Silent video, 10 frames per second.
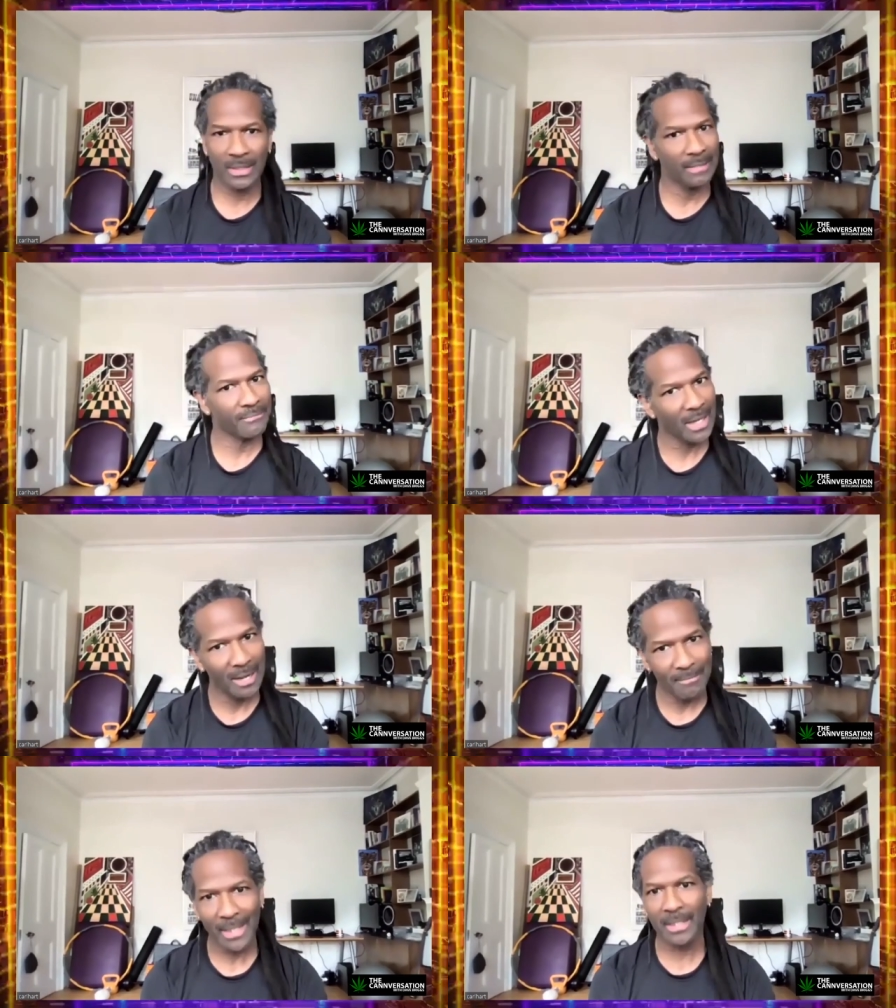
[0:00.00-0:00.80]
They've
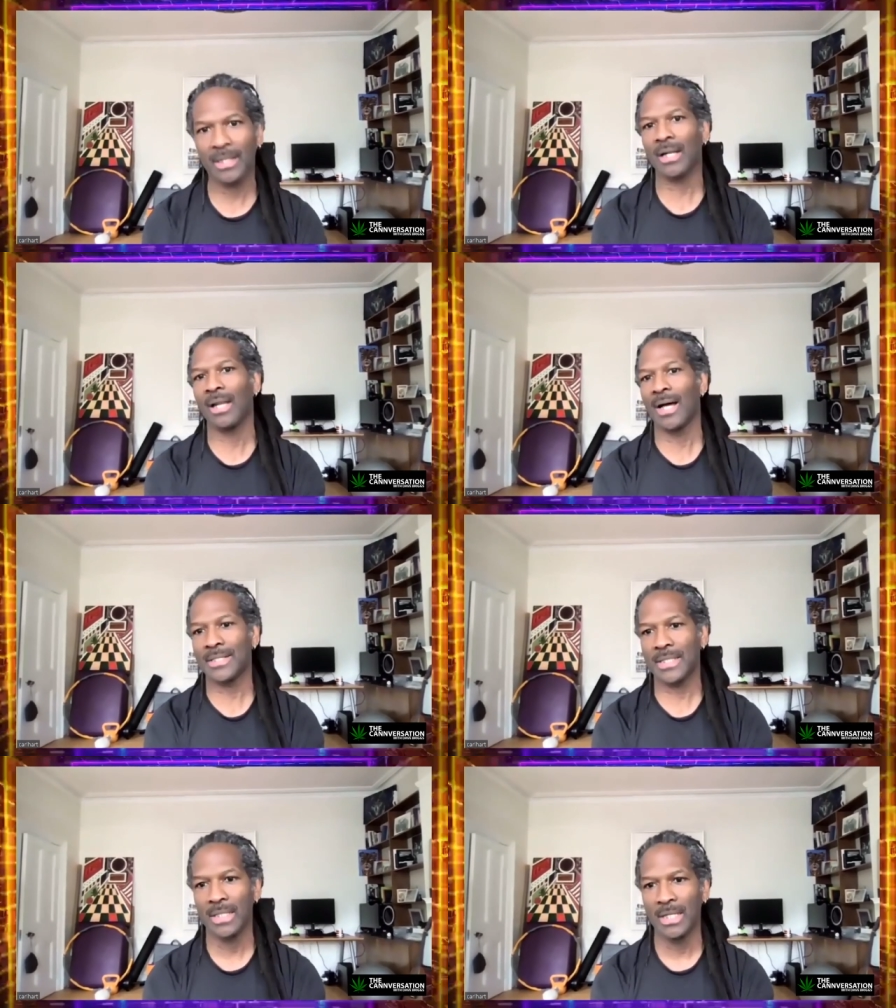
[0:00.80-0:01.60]
come out of the
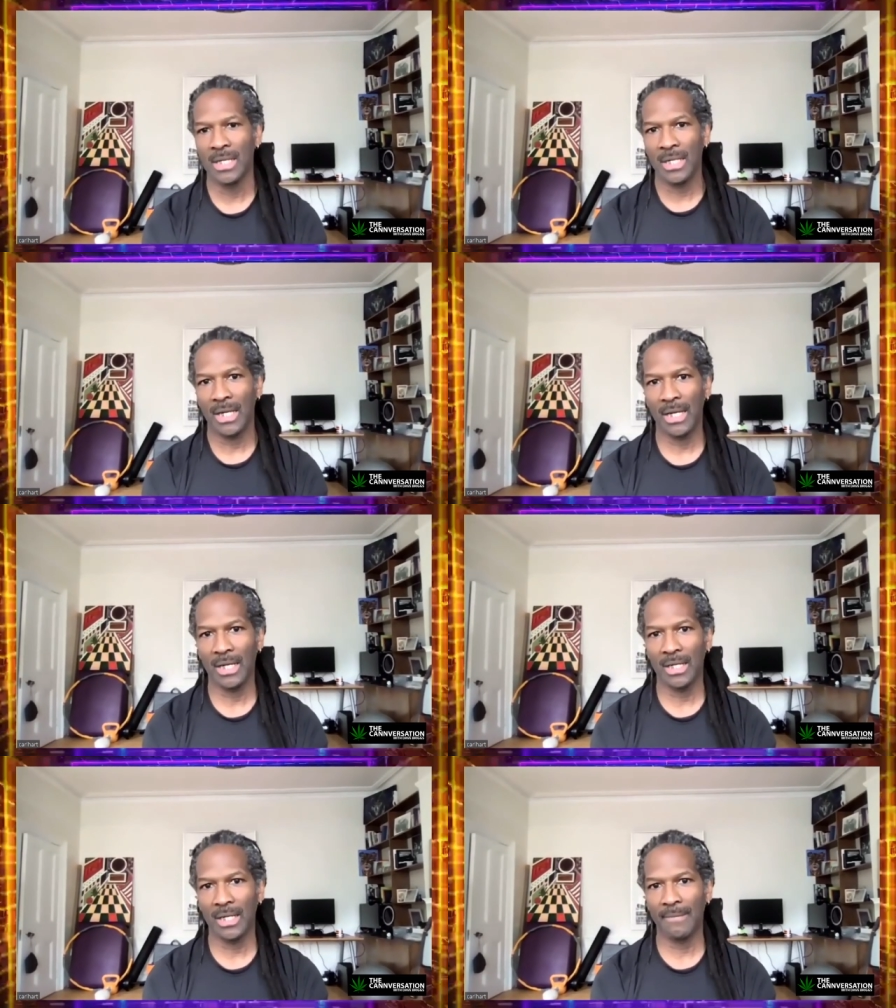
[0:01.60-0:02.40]
closet,
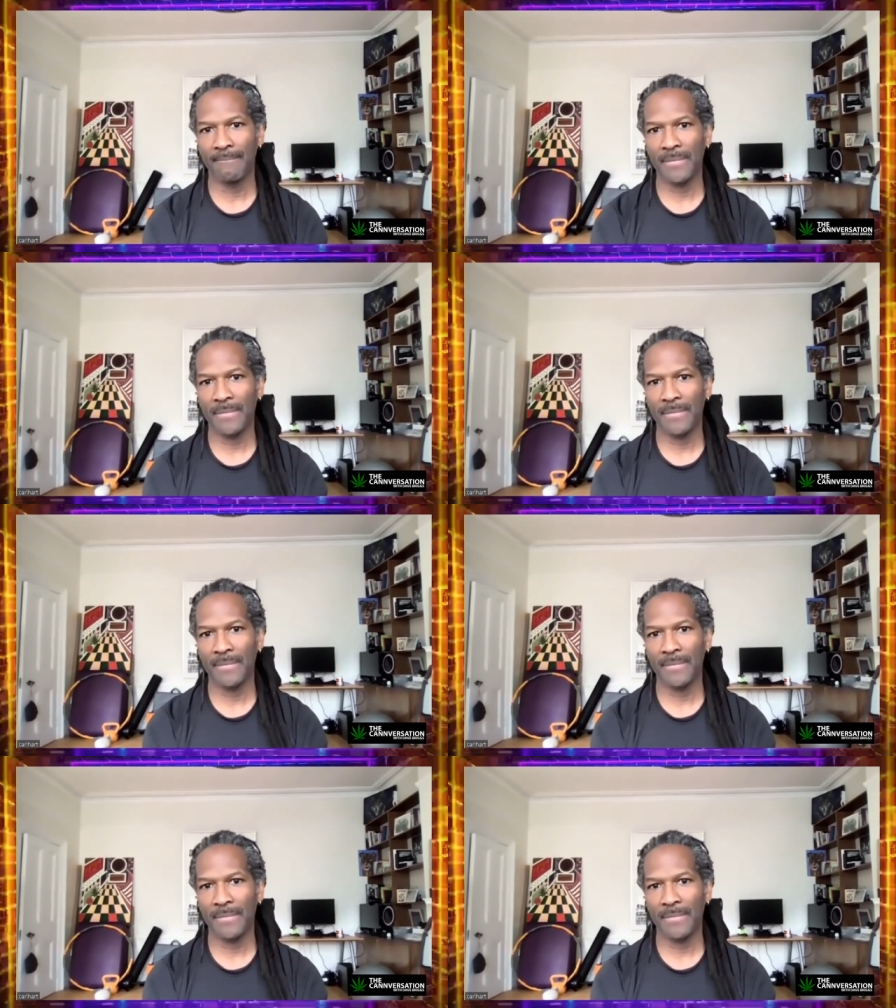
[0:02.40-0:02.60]
um,